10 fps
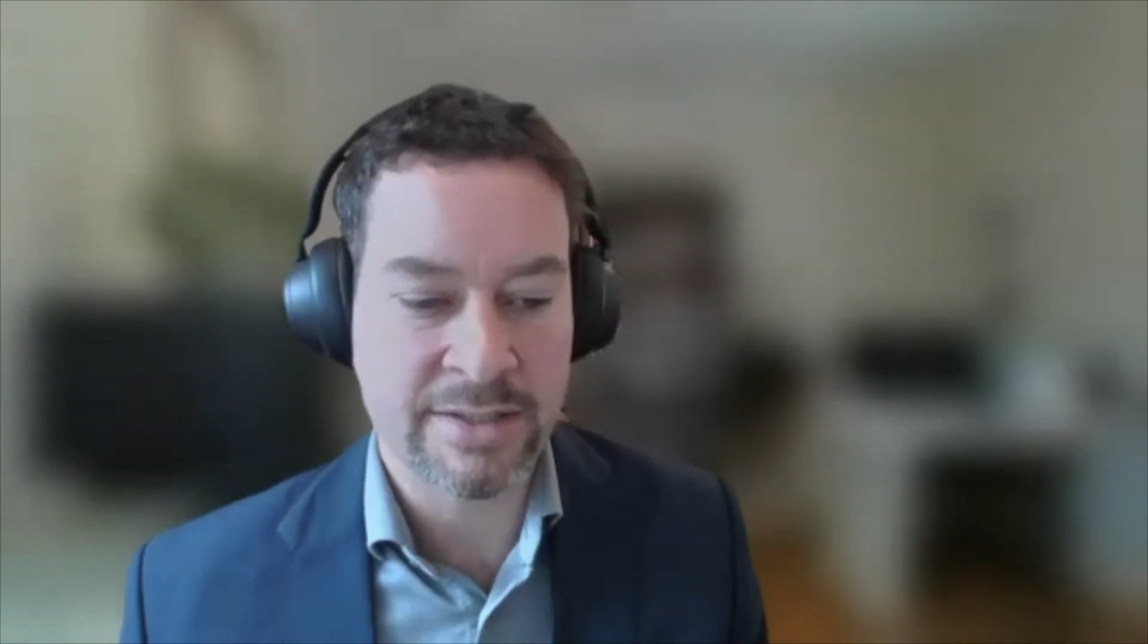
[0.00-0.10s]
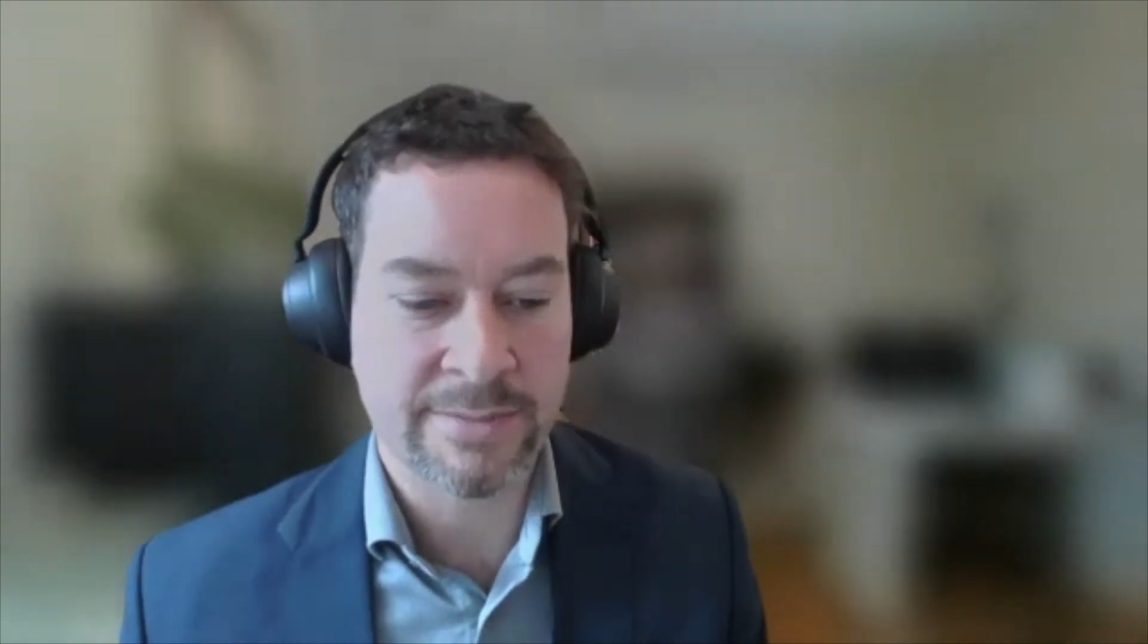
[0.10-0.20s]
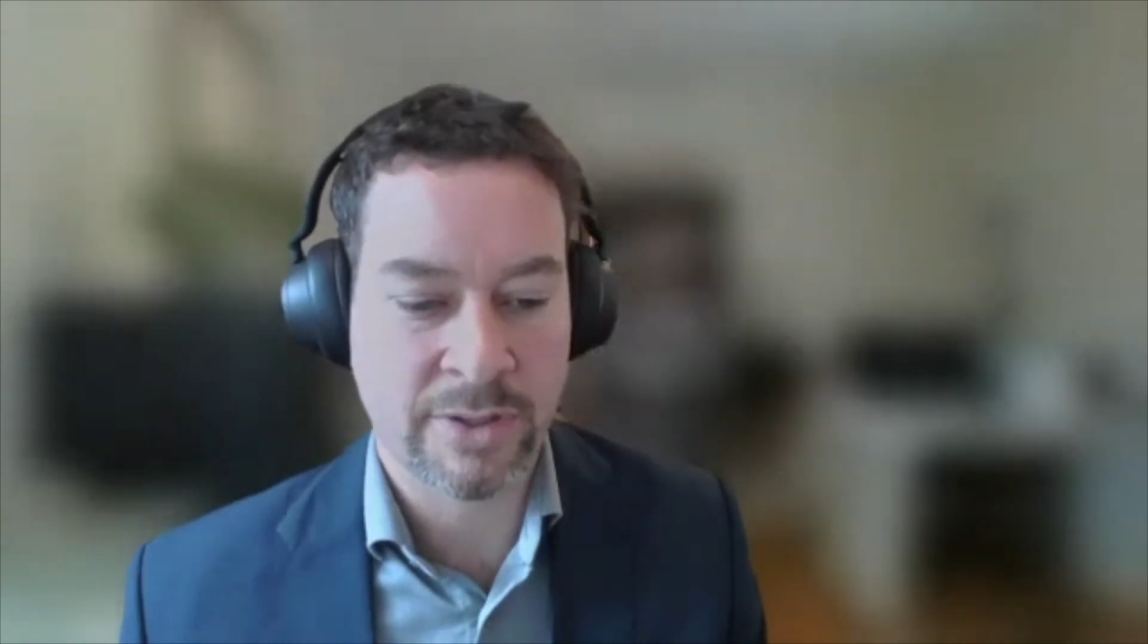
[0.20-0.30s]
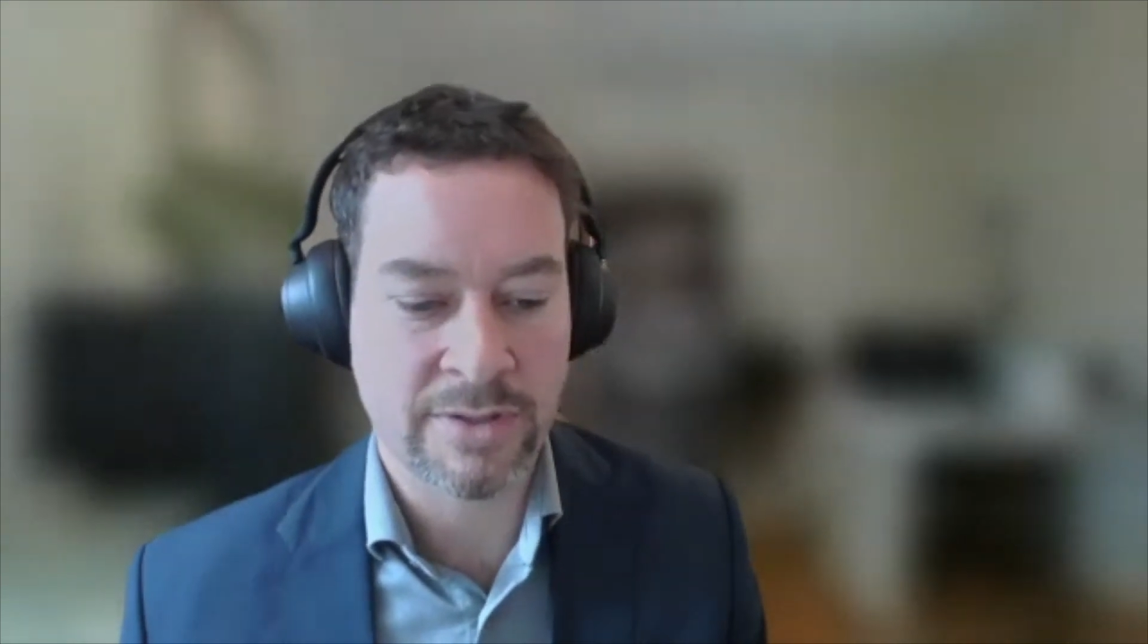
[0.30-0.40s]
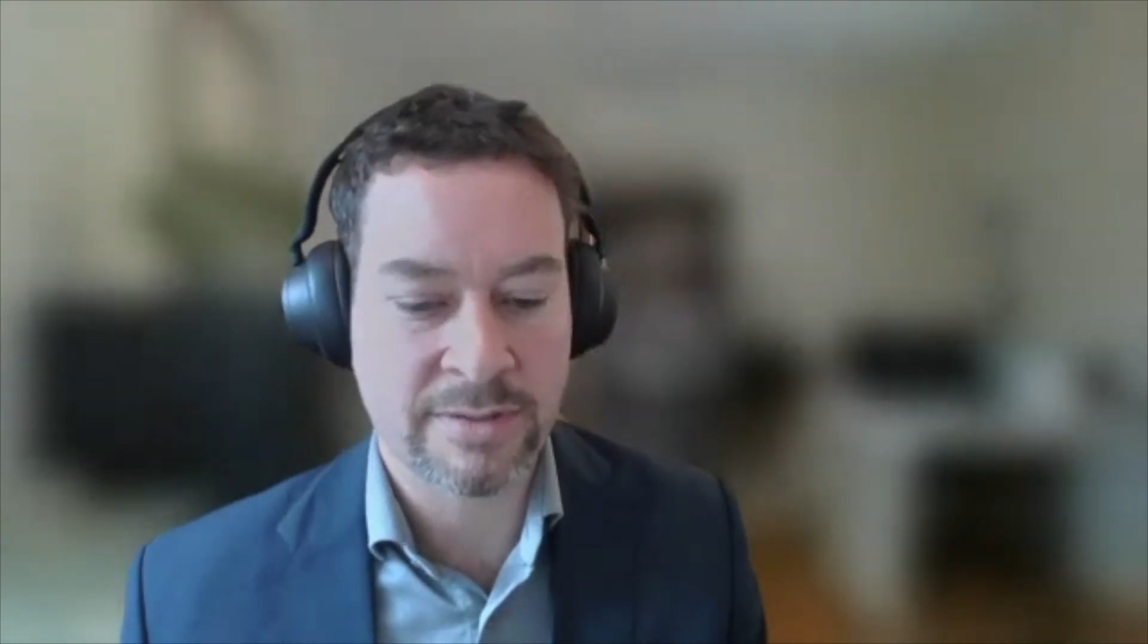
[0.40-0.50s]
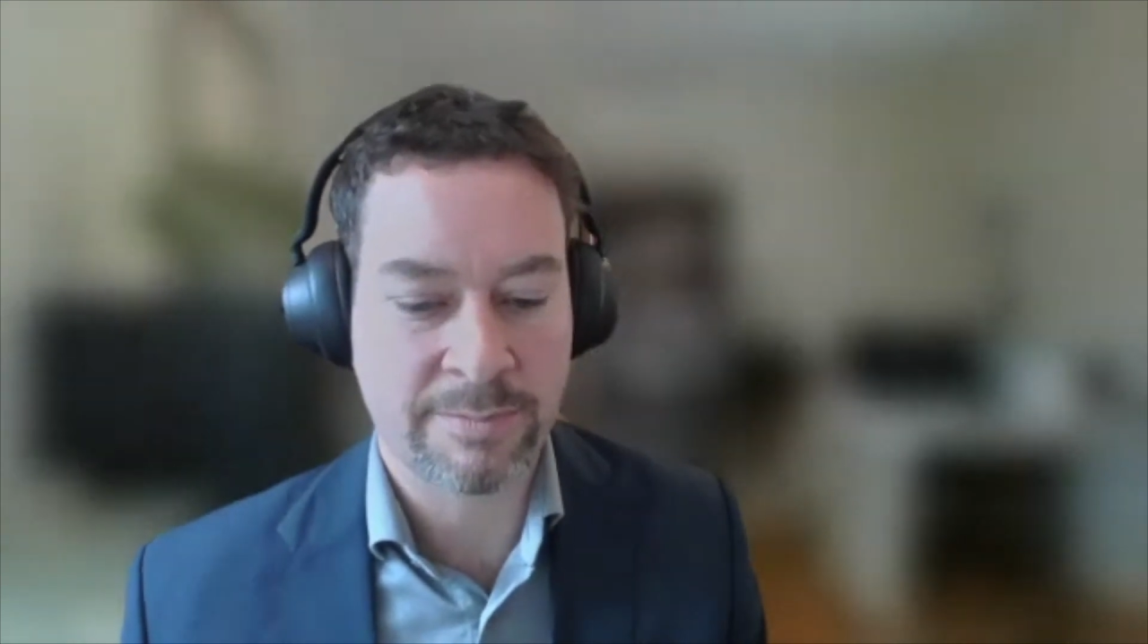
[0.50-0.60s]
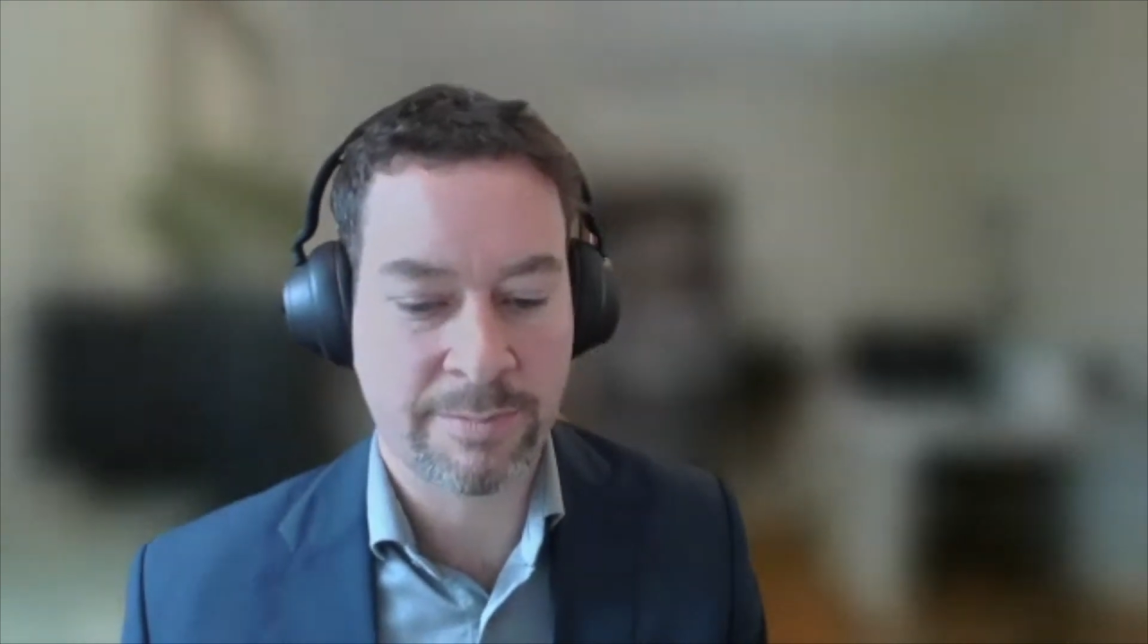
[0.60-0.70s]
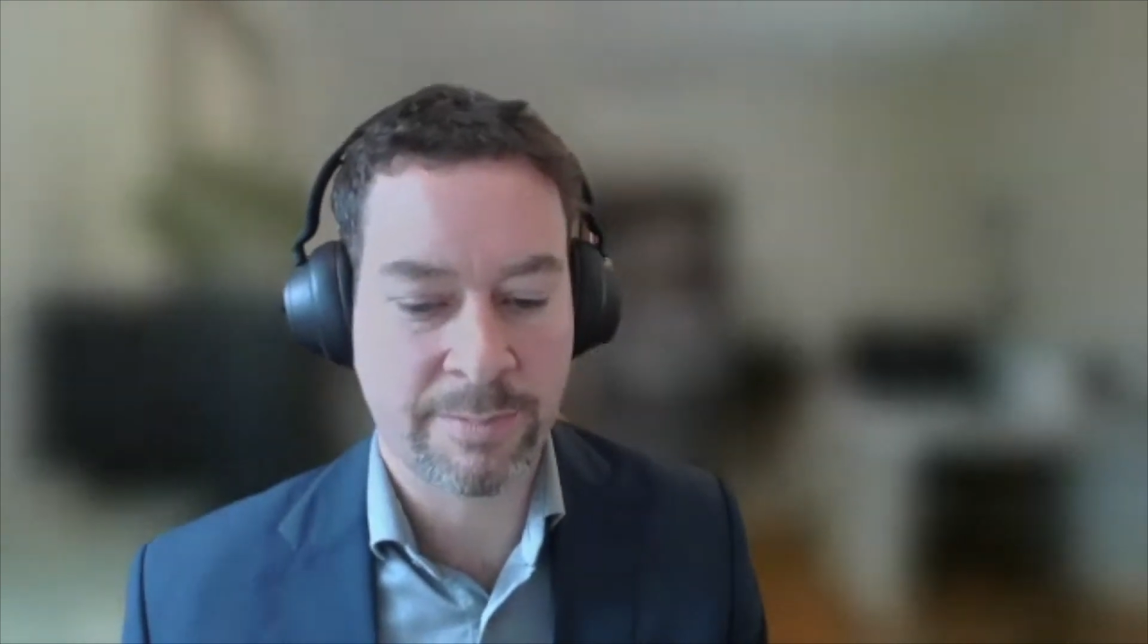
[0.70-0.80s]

as most